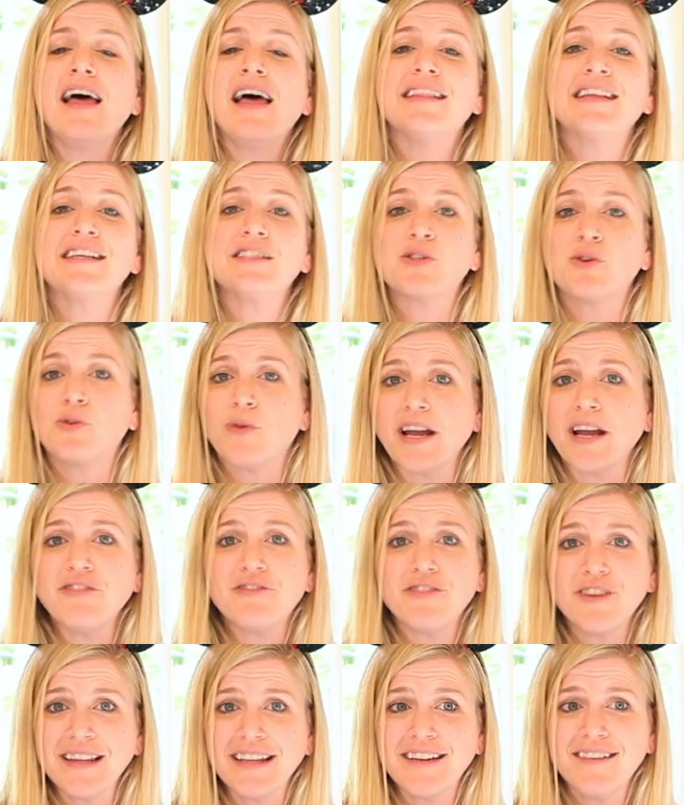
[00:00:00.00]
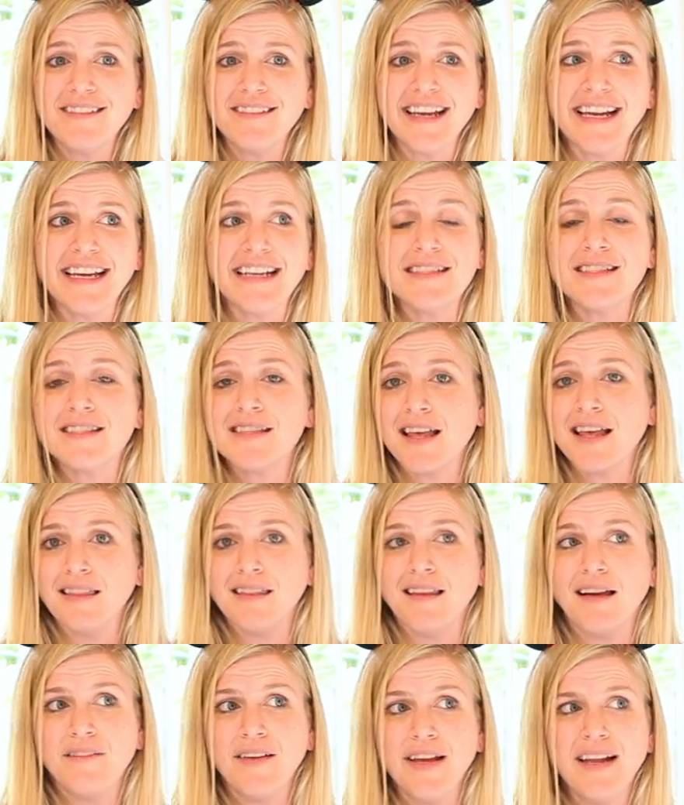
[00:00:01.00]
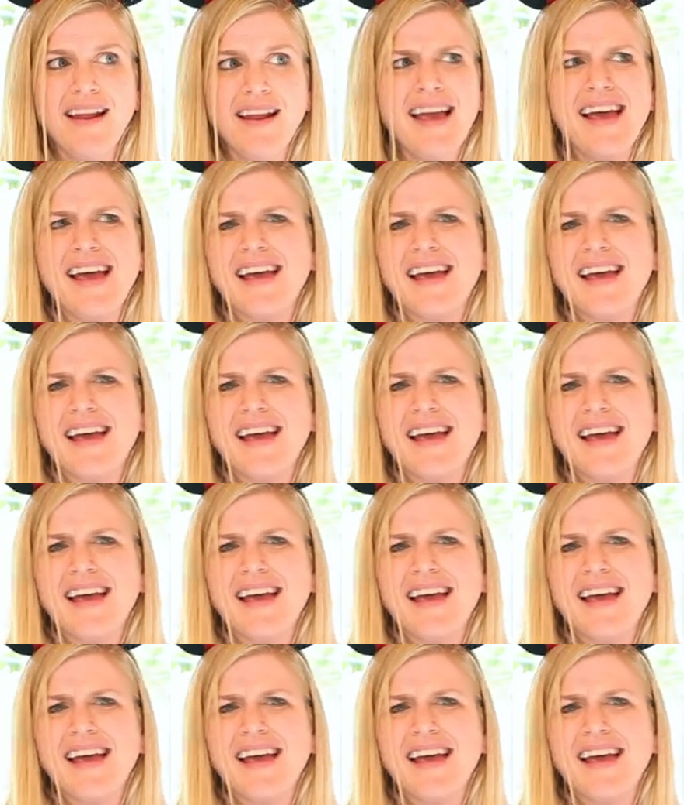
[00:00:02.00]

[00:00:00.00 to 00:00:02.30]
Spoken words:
That's great for little kids, they love it.